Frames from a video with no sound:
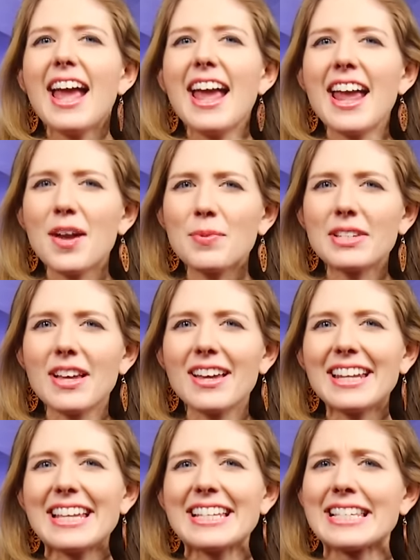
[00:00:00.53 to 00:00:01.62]
Amazon
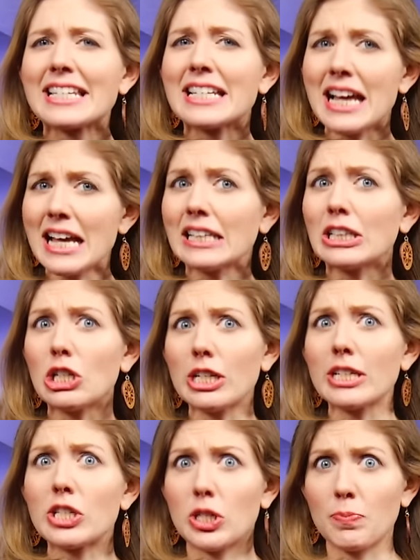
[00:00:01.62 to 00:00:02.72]
is not
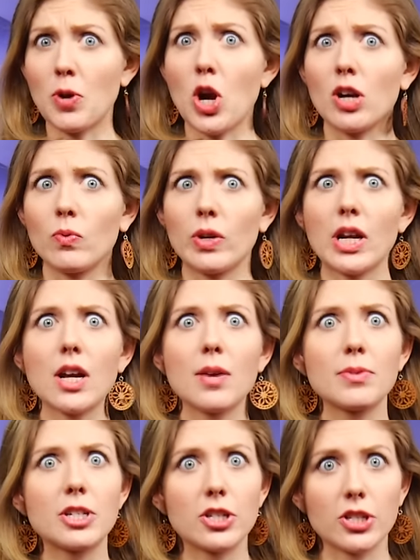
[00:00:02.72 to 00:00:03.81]
looking smart when it
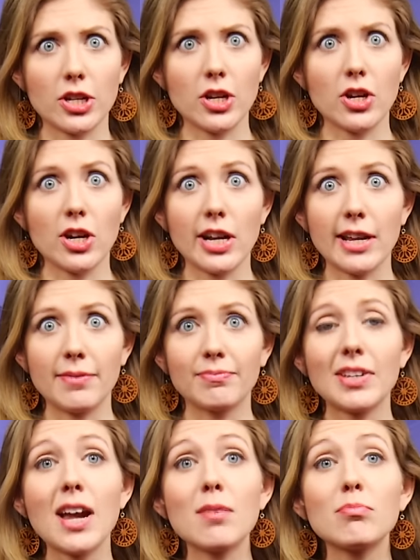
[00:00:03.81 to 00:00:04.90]
comes to security.
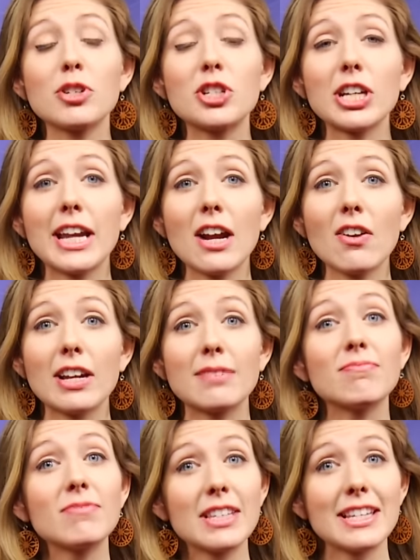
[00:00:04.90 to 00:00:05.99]
I'm Bridget Carey.
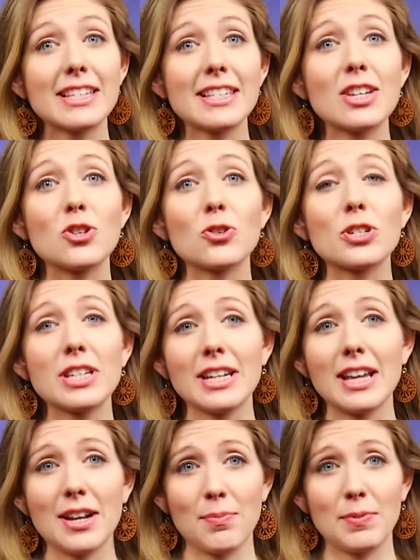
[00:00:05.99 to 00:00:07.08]
This is your
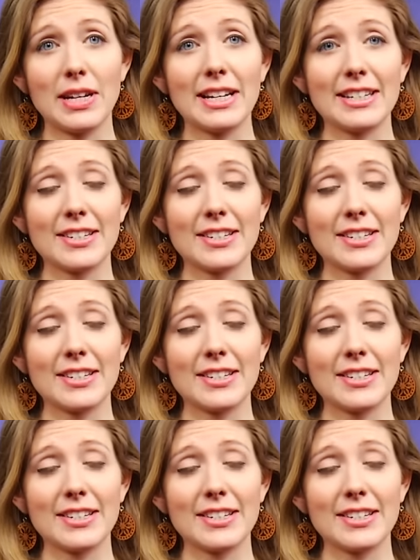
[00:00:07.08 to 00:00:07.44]
CNET Update.